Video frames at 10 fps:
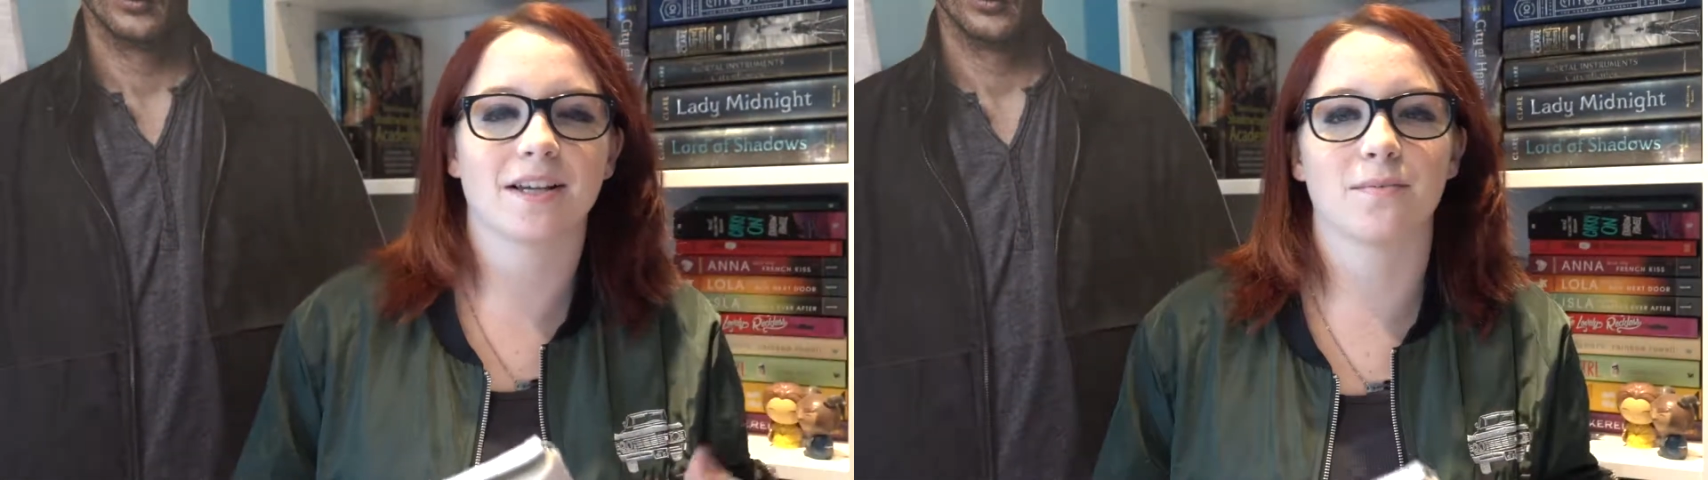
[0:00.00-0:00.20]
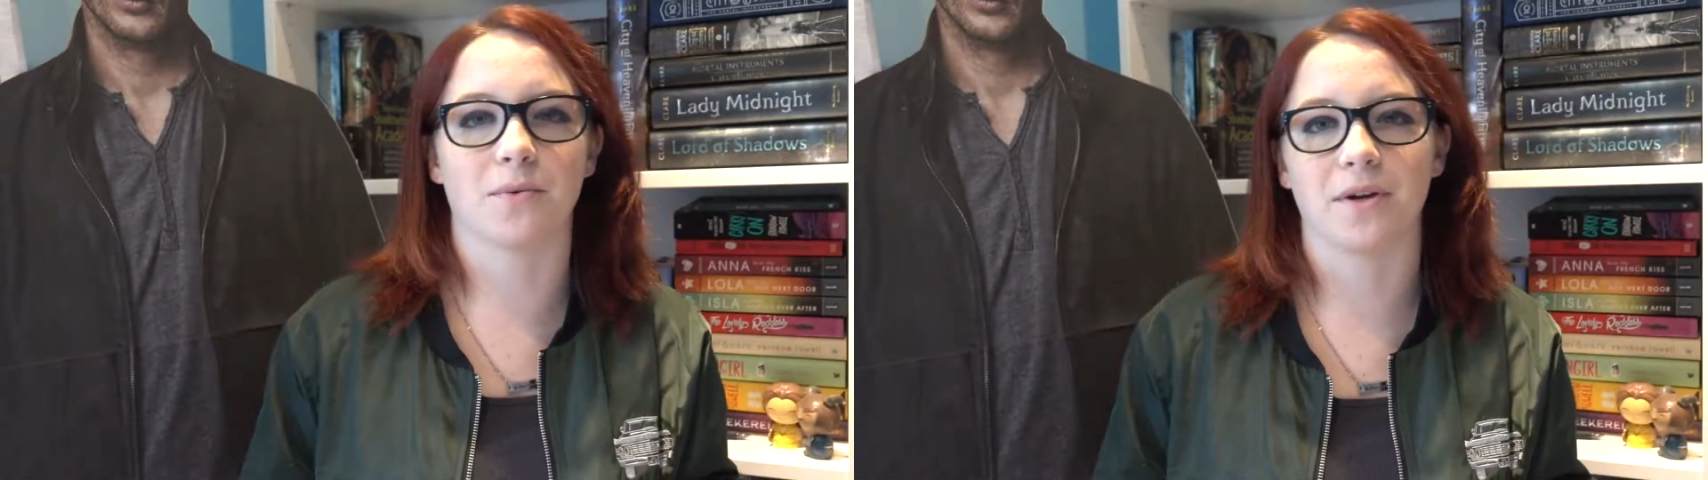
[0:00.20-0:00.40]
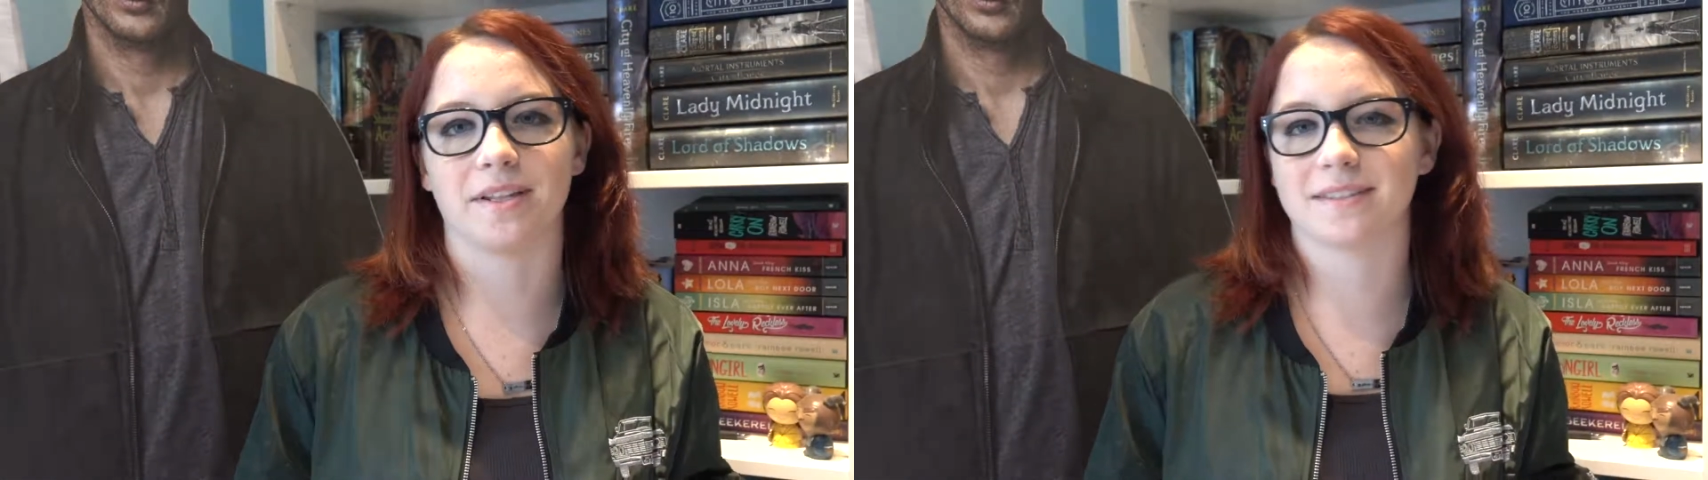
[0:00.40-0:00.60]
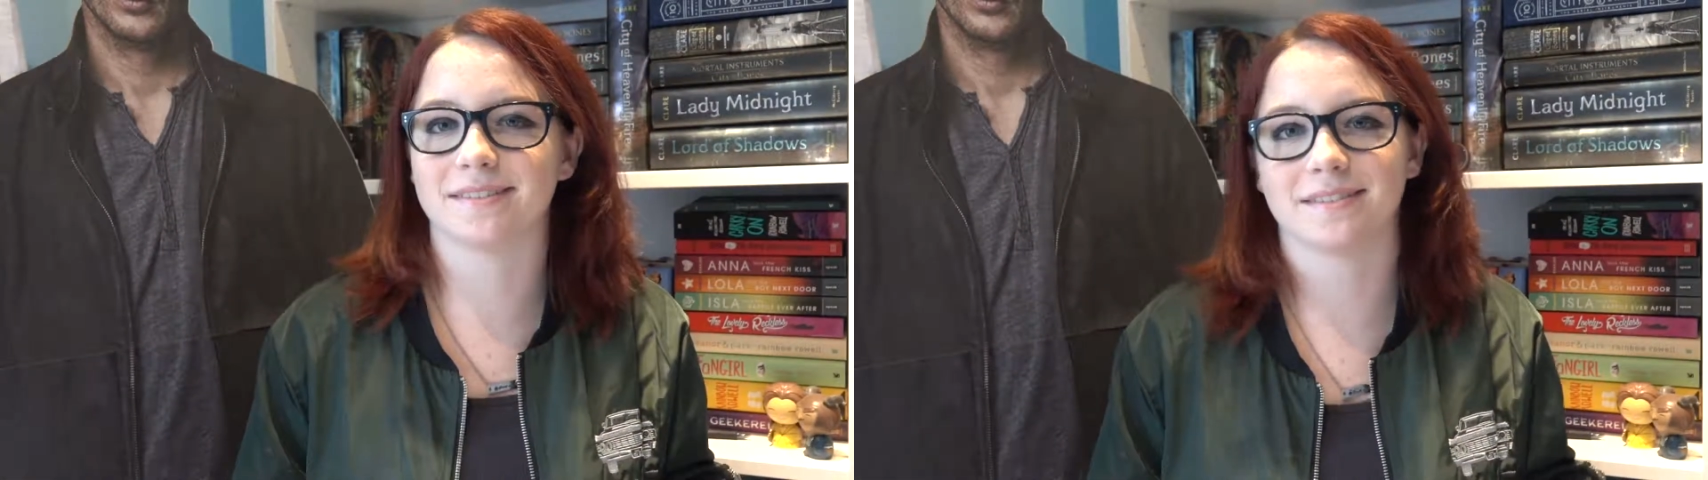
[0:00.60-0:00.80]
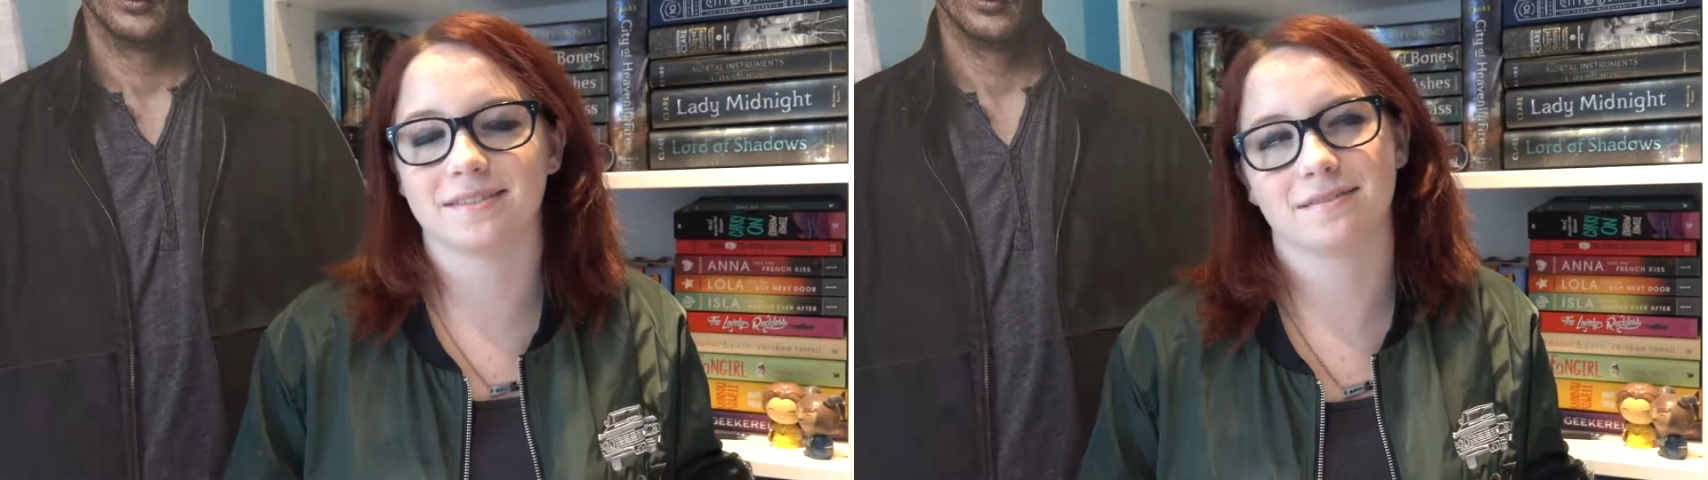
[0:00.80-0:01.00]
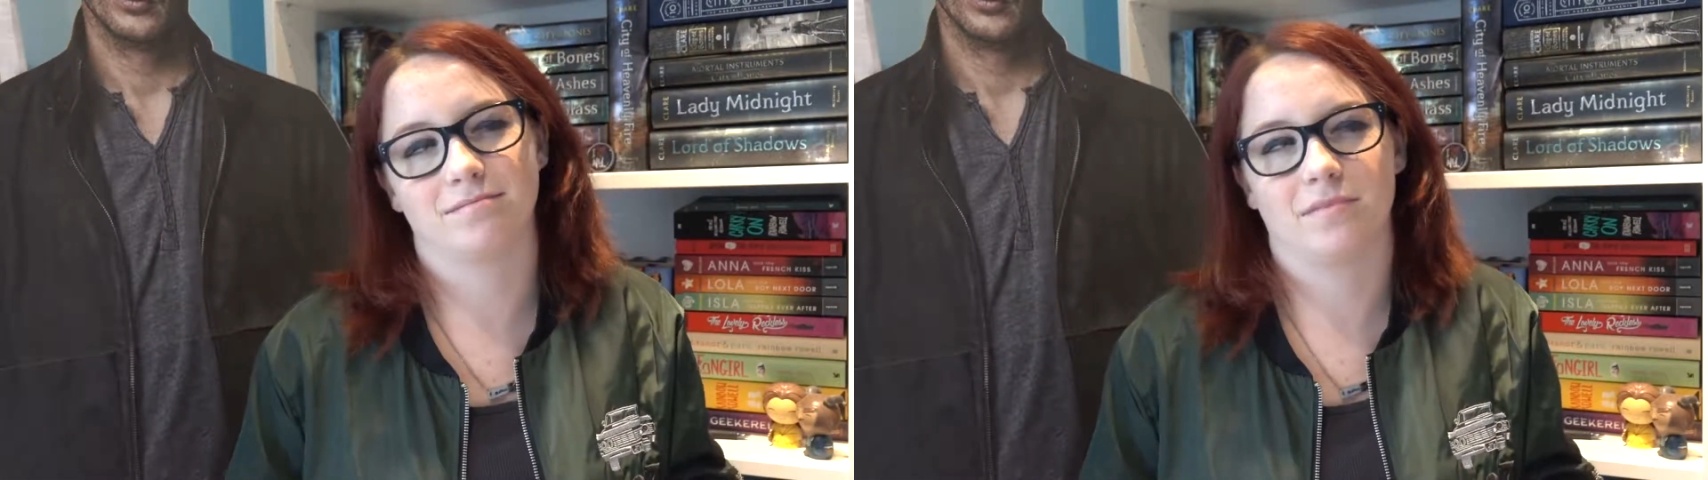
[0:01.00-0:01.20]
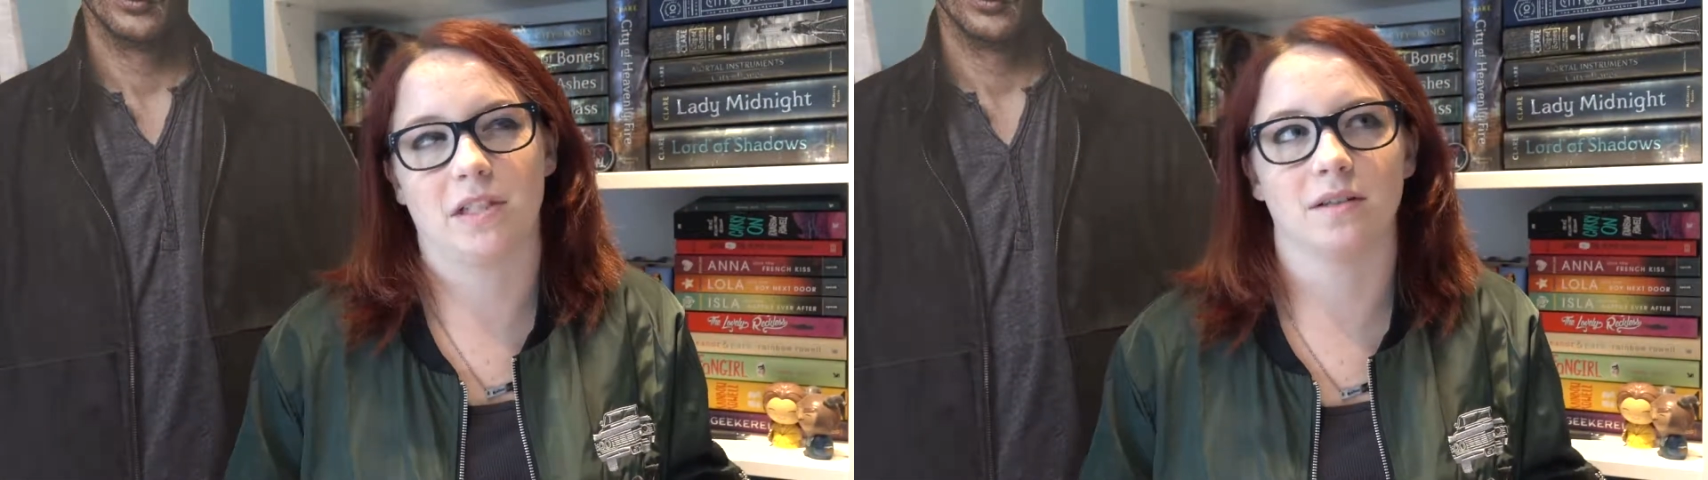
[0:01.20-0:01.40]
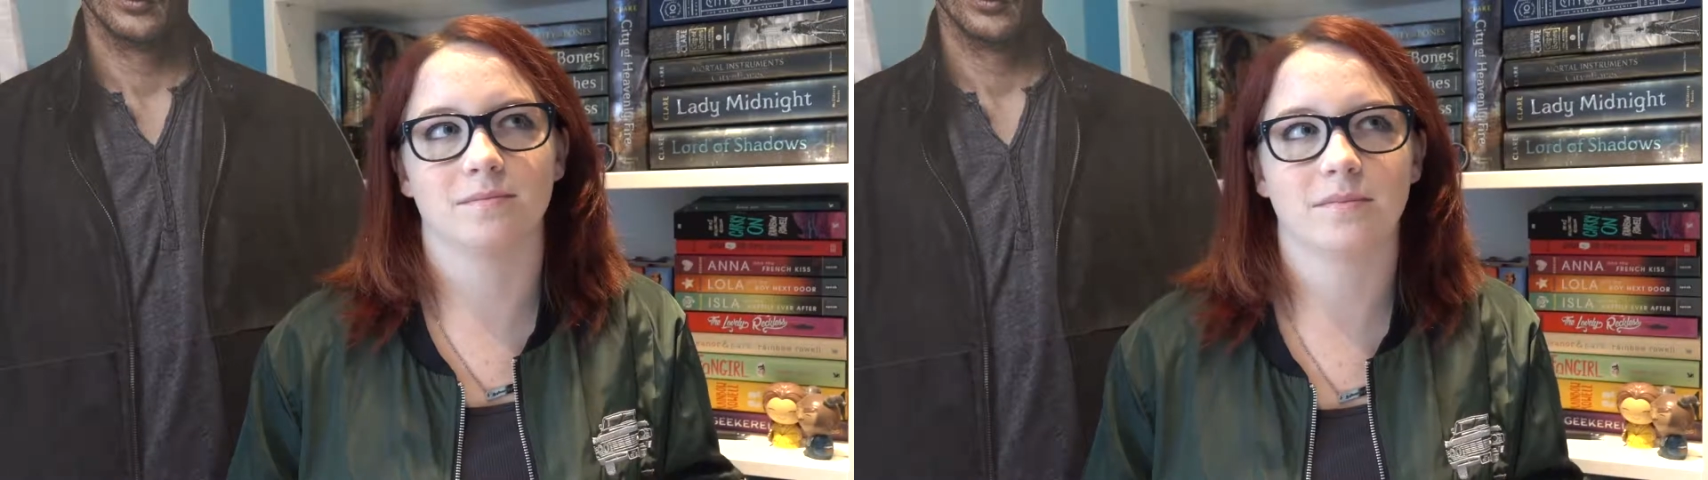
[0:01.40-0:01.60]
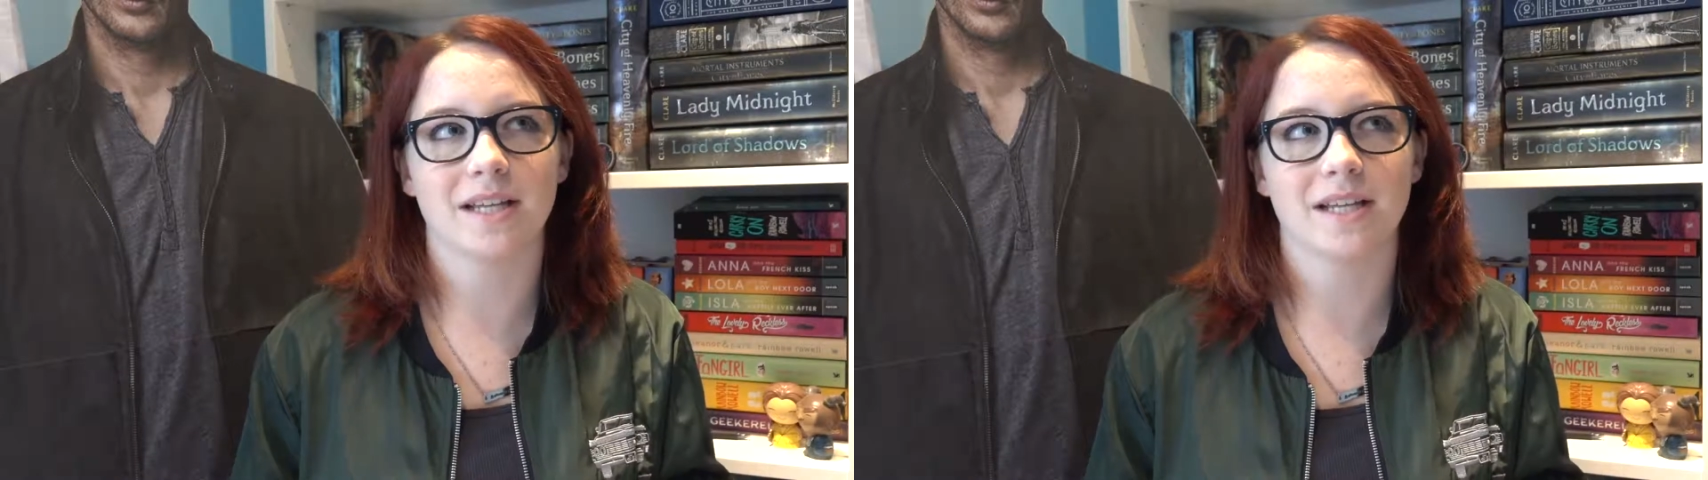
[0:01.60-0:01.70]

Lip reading: a good point, you know.